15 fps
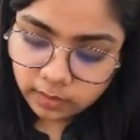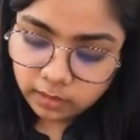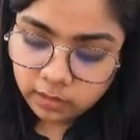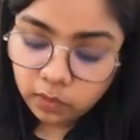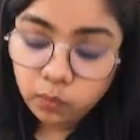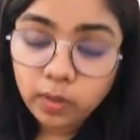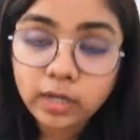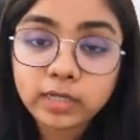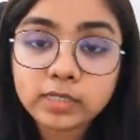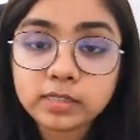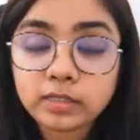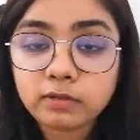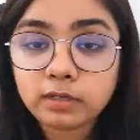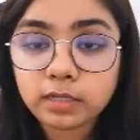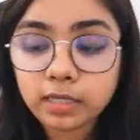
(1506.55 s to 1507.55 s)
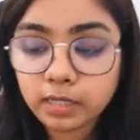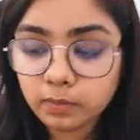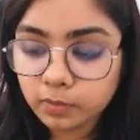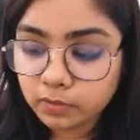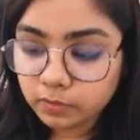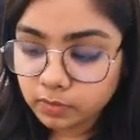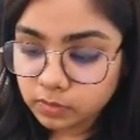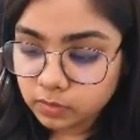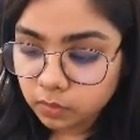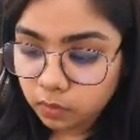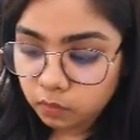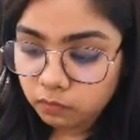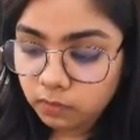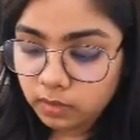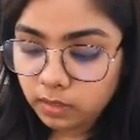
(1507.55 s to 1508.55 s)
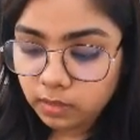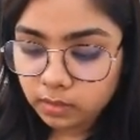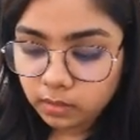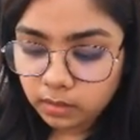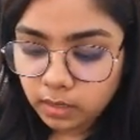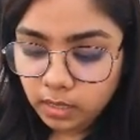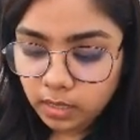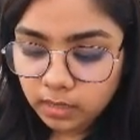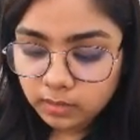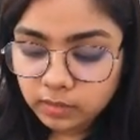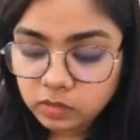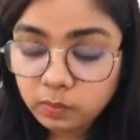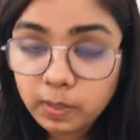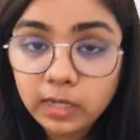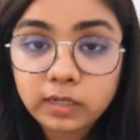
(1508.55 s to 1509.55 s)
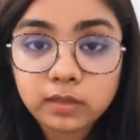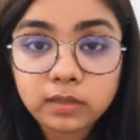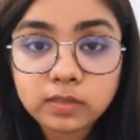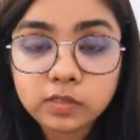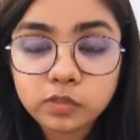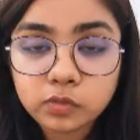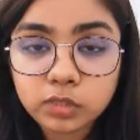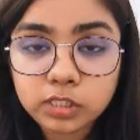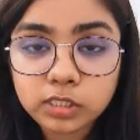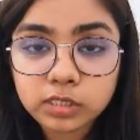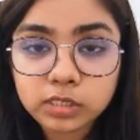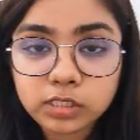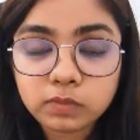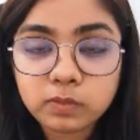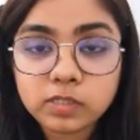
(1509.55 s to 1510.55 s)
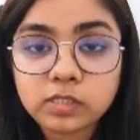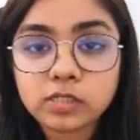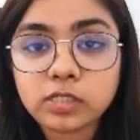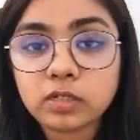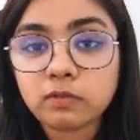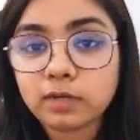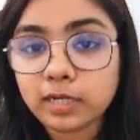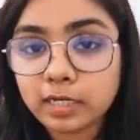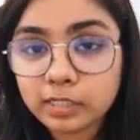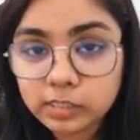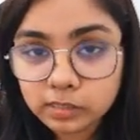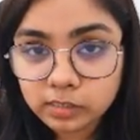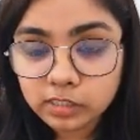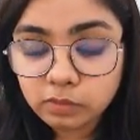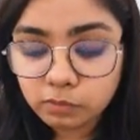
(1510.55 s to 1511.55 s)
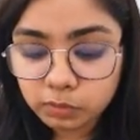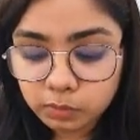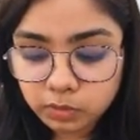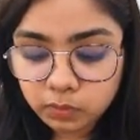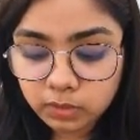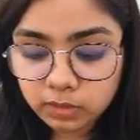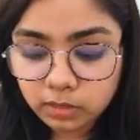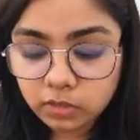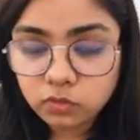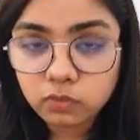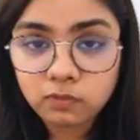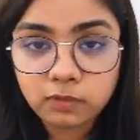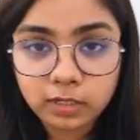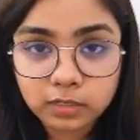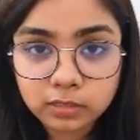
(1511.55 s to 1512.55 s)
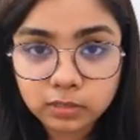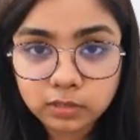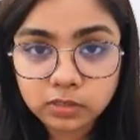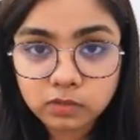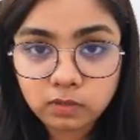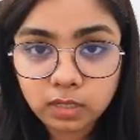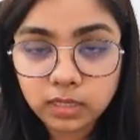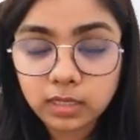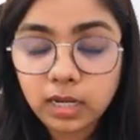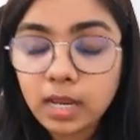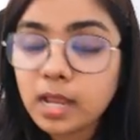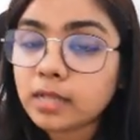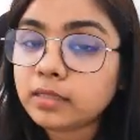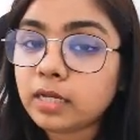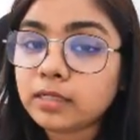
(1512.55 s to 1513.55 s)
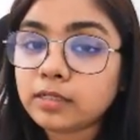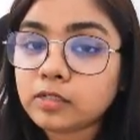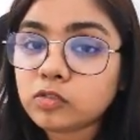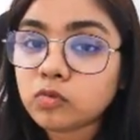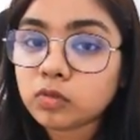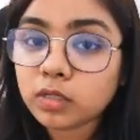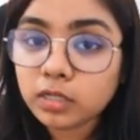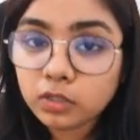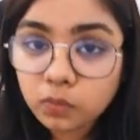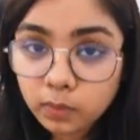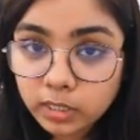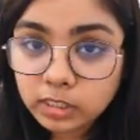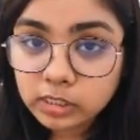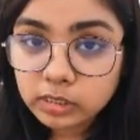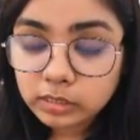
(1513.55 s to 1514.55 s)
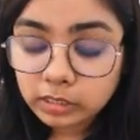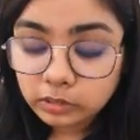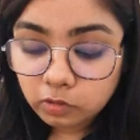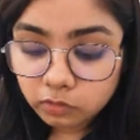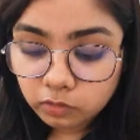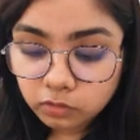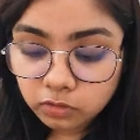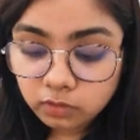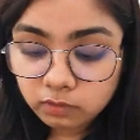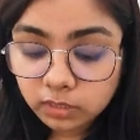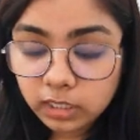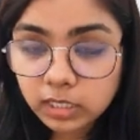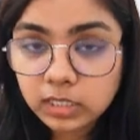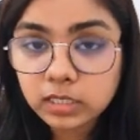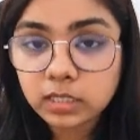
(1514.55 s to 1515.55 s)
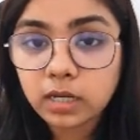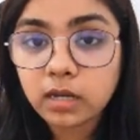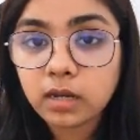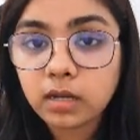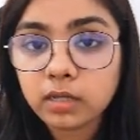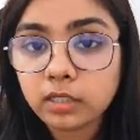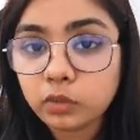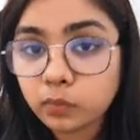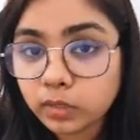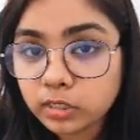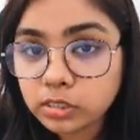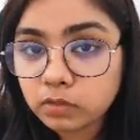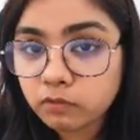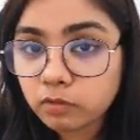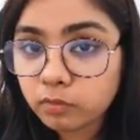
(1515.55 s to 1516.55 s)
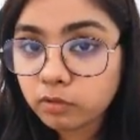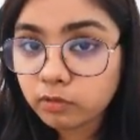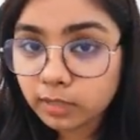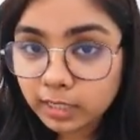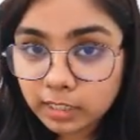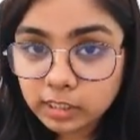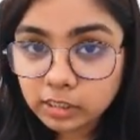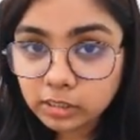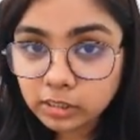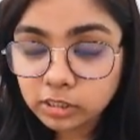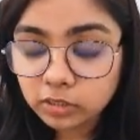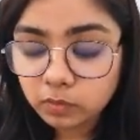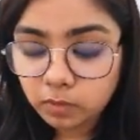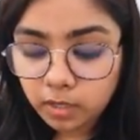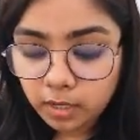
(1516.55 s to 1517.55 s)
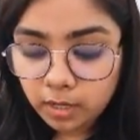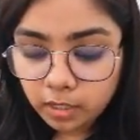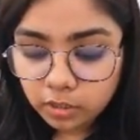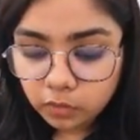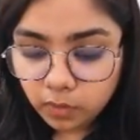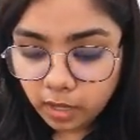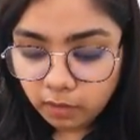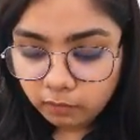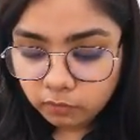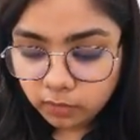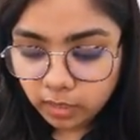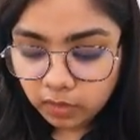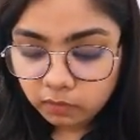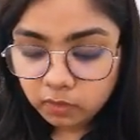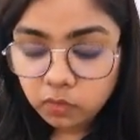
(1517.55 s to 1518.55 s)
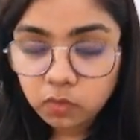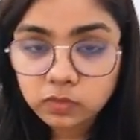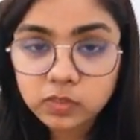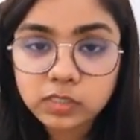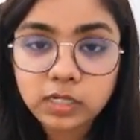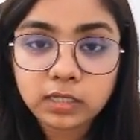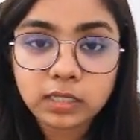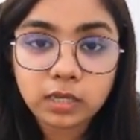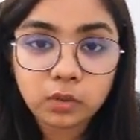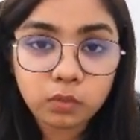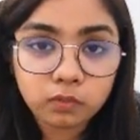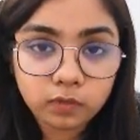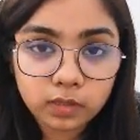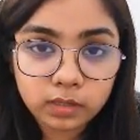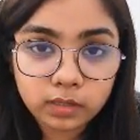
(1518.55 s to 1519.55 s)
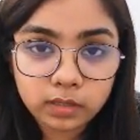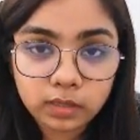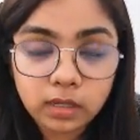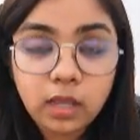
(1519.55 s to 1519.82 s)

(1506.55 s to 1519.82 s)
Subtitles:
Now, why is there a K? Because over here, this parallel situationship is just a relationship between the two vectors, right? That is not an equation. In order to create a equation from a relationship, you have to have a constant K over here.